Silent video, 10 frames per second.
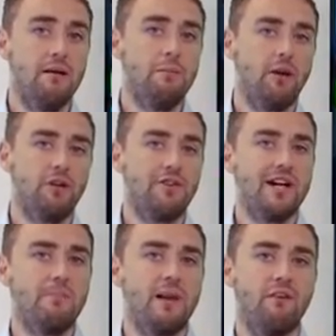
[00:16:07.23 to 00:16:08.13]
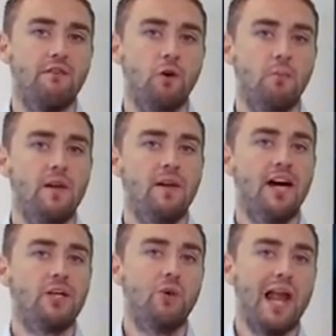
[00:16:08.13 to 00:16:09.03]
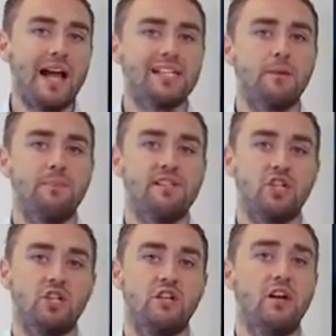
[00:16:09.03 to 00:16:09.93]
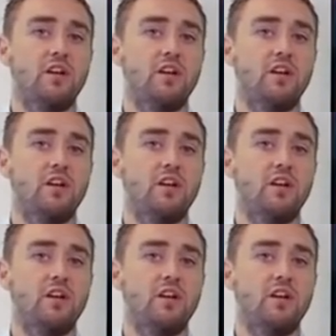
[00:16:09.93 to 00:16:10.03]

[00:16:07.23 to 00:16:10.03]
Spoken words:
by your trading platform and you will exit the position,